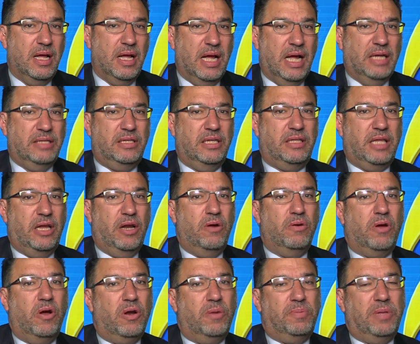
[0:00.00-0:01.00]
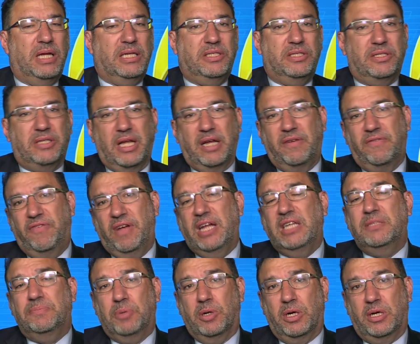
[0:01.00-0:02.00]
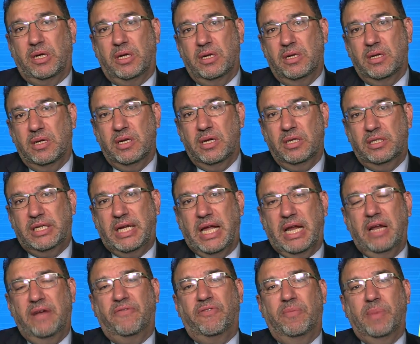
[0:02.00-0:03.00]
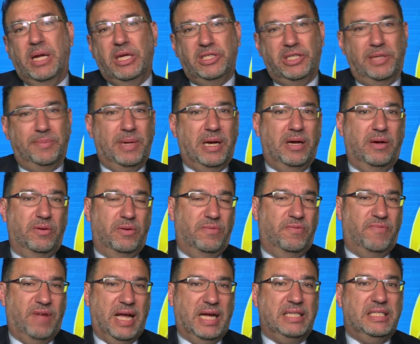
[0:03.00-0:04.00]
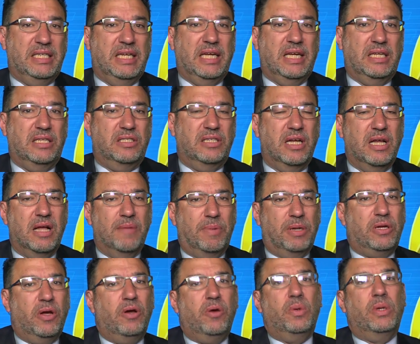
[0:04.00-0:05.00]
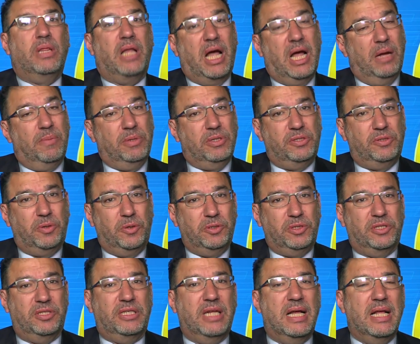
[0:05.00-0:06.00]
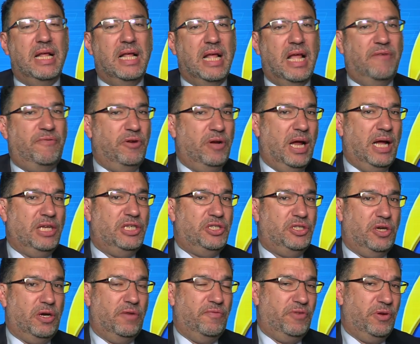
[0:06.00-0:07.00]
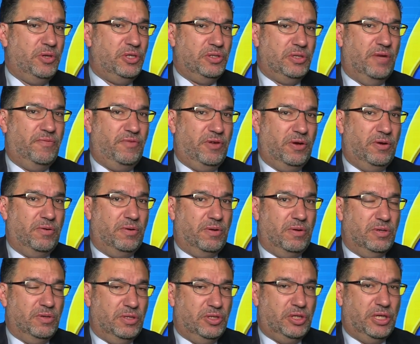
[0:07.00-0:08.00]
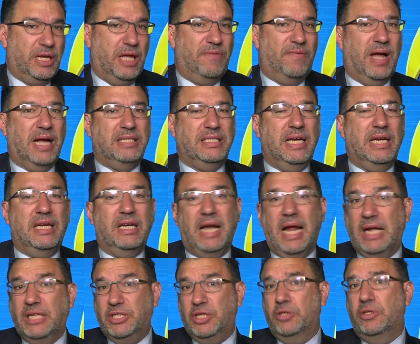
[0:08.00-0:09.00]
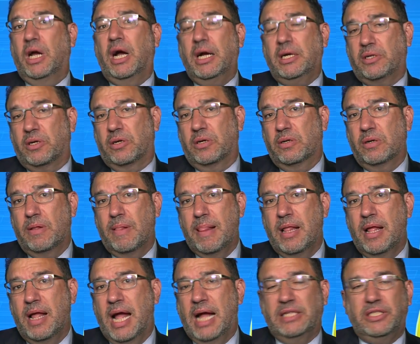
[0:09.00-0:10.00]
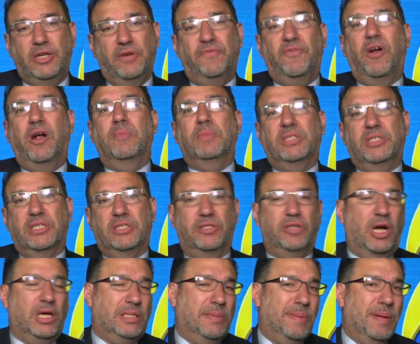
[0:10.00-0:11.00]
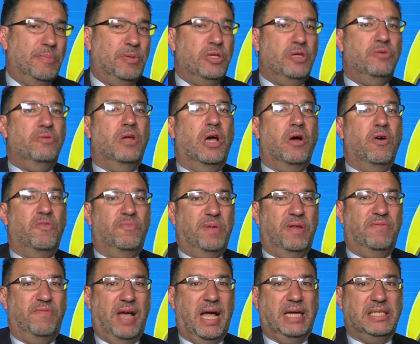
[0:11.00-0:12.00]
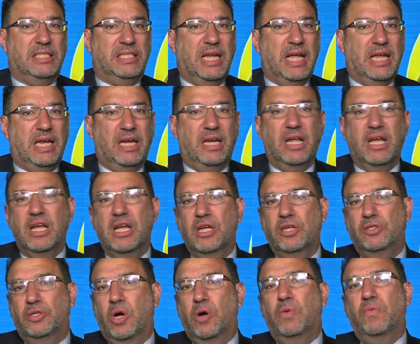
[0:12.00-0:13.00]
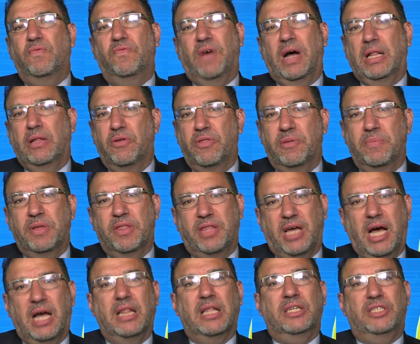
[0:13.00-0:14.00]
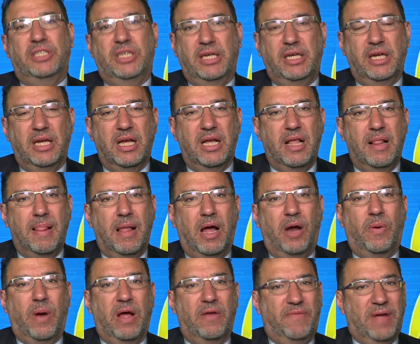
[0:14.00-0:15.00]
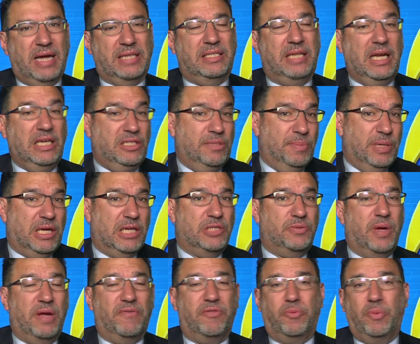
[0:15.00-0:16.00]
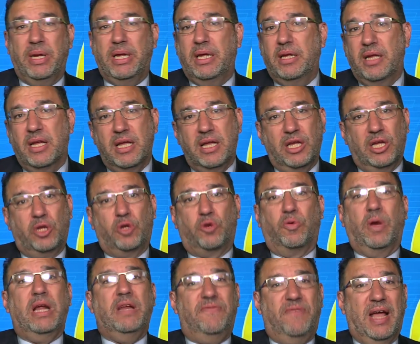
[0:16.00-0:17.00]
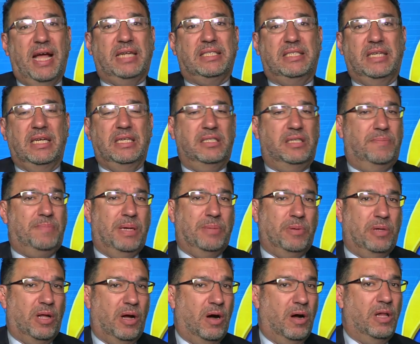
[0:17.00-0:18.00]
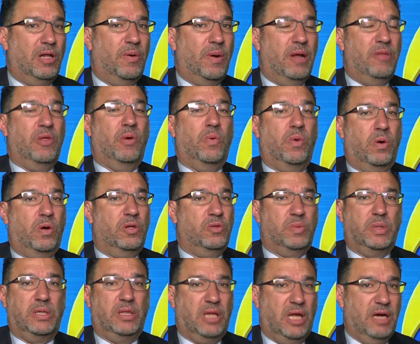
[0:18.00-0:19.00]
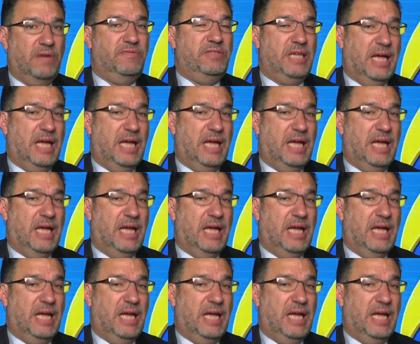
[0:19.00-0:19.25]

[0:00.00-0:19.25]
is that they don't go to places like Facebook to get information about vaccines, but go to reliable sources. If you're not sure if you sh if you should get vaccinated, ask your doctor. Ask your pharmacist. Talk to people you know who've been vaccinated. Don't follow the mythology around vaccination because we have three great vaccines that people all around the world would love